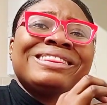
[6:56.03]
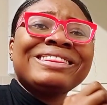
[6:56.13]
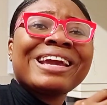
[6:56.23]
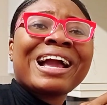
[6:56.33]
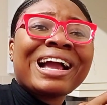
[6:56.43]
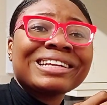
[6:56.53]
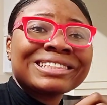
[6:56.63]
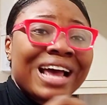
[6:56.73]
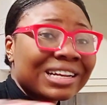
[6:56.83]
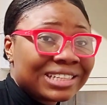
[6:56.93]
they
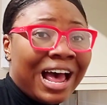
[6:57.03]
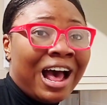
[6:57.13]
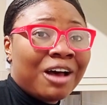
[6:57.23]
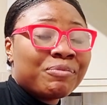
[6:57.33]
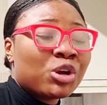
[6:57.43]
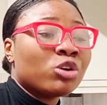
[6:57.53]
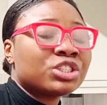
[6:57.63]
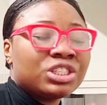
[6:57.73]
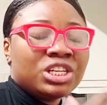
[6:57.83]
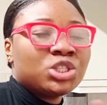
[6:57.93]
sacked her
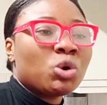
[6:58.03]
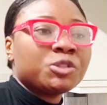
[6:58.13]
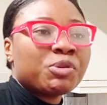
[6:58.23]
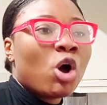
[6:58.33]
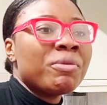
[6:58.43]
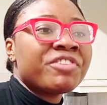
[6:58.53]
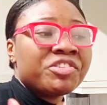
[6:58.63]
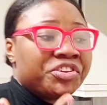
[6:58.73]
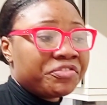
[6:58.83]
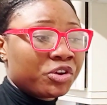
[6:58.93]
because it was becoming
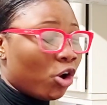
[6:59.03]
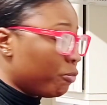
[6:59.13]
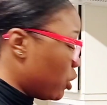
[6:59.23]
very difficult,